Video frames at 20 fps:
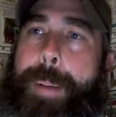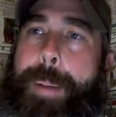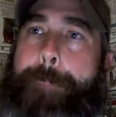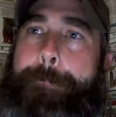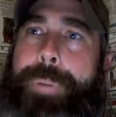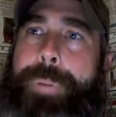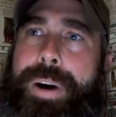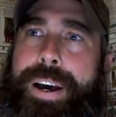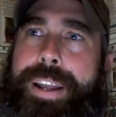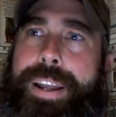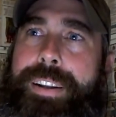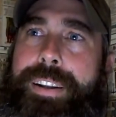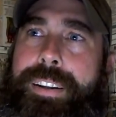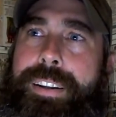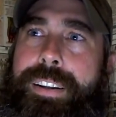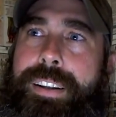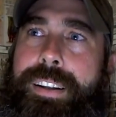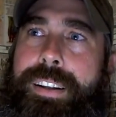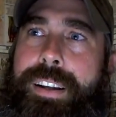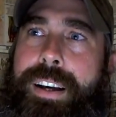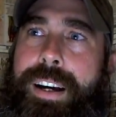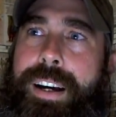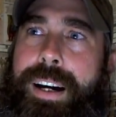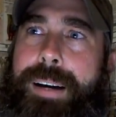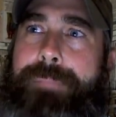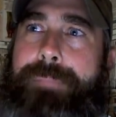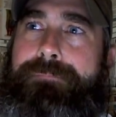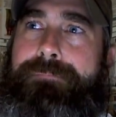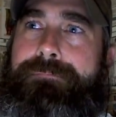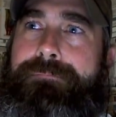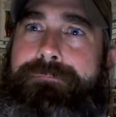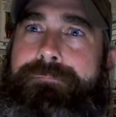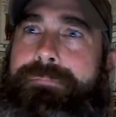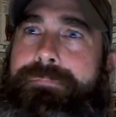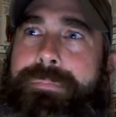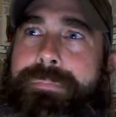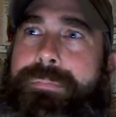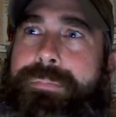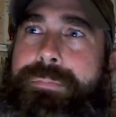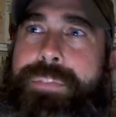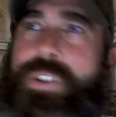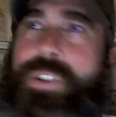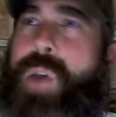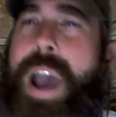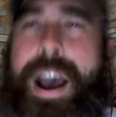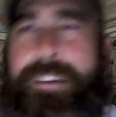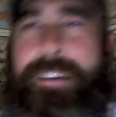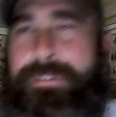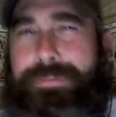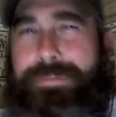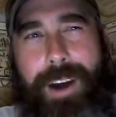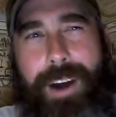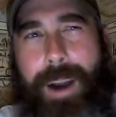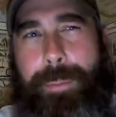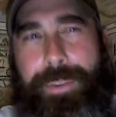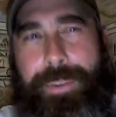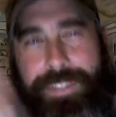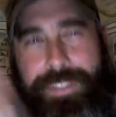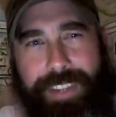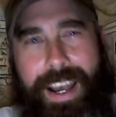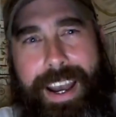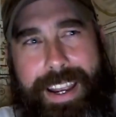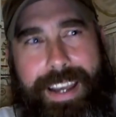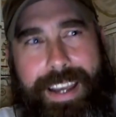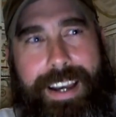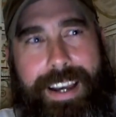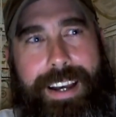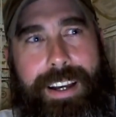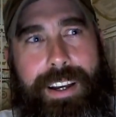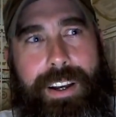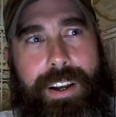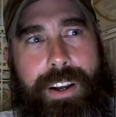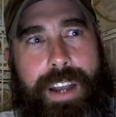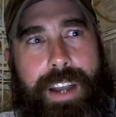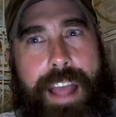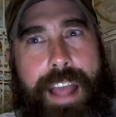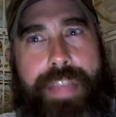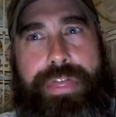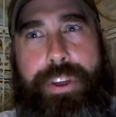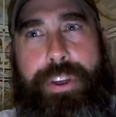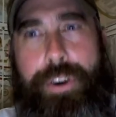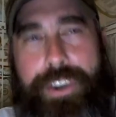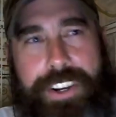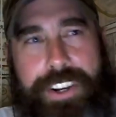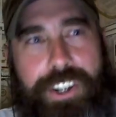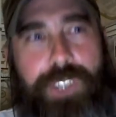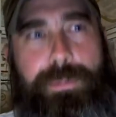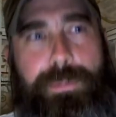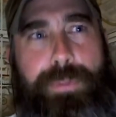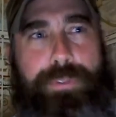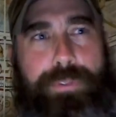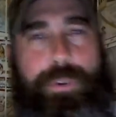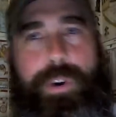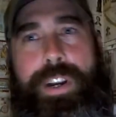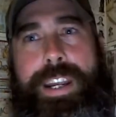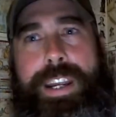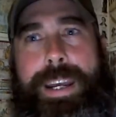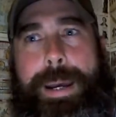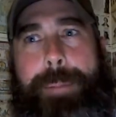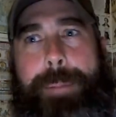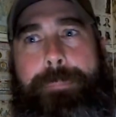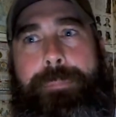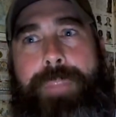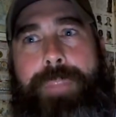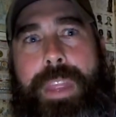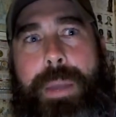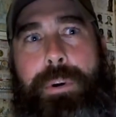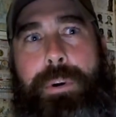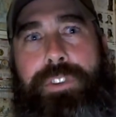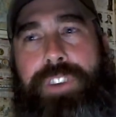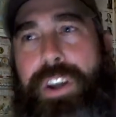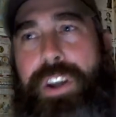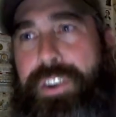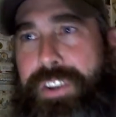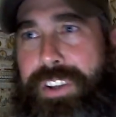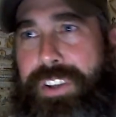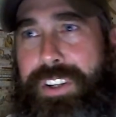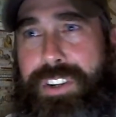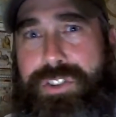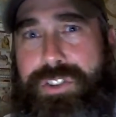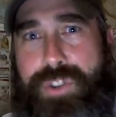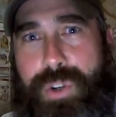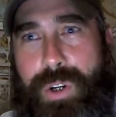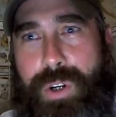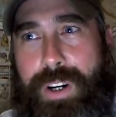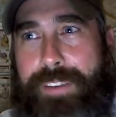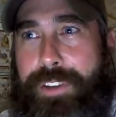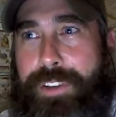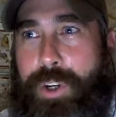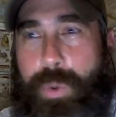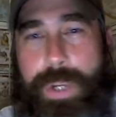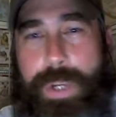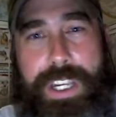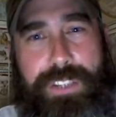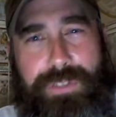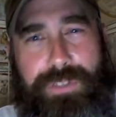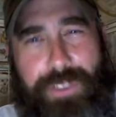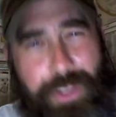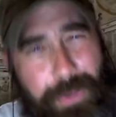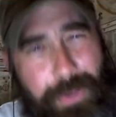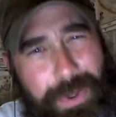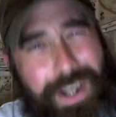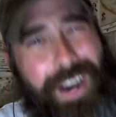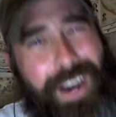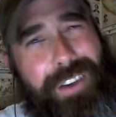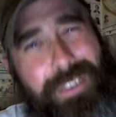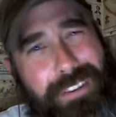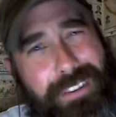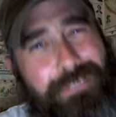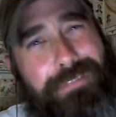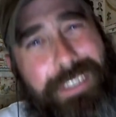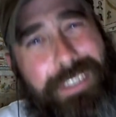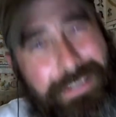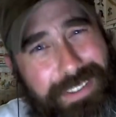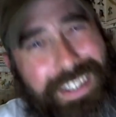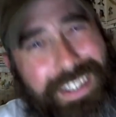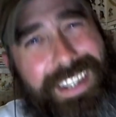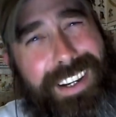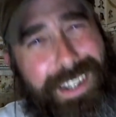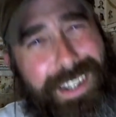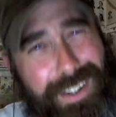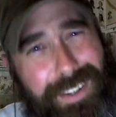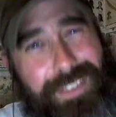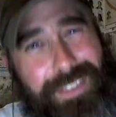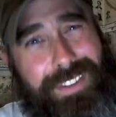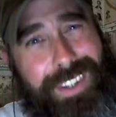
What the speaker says: But you have our Messiah, and 30 years before him, it was under the control of the Greeks for 350 years.